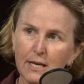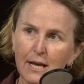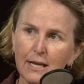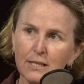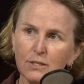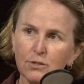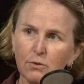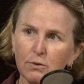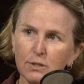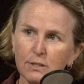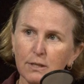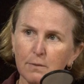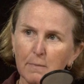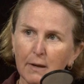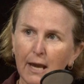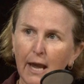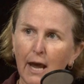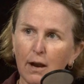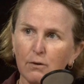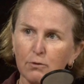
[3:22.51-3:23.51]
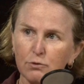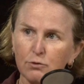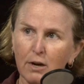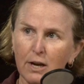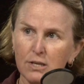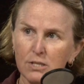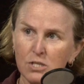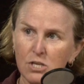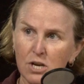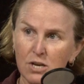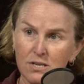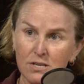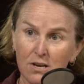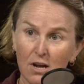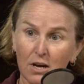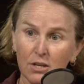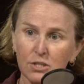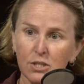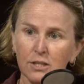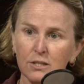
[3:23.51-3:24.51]
And so it's a mechanical
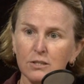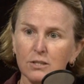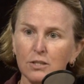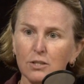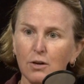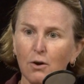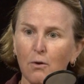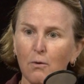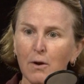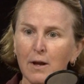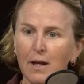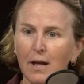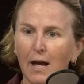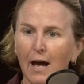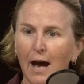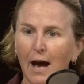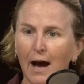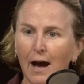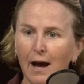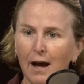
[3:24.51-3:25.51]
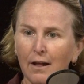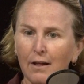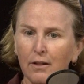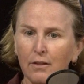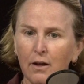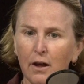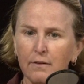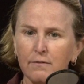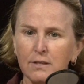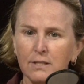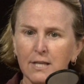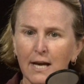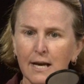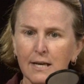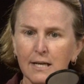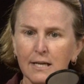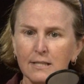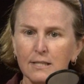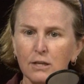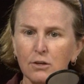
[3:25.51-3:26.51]
transduction. So a lot of the
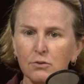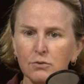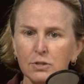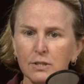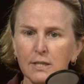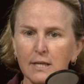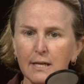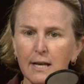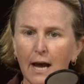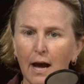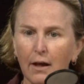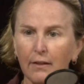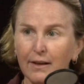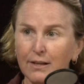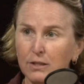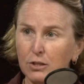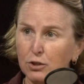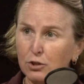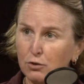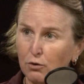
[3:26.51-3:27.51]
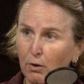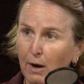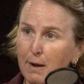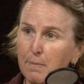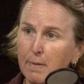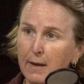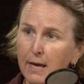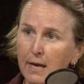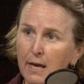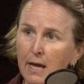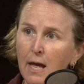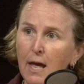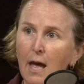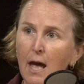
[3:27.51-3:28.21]
techniques that you'll see now, like the scraping.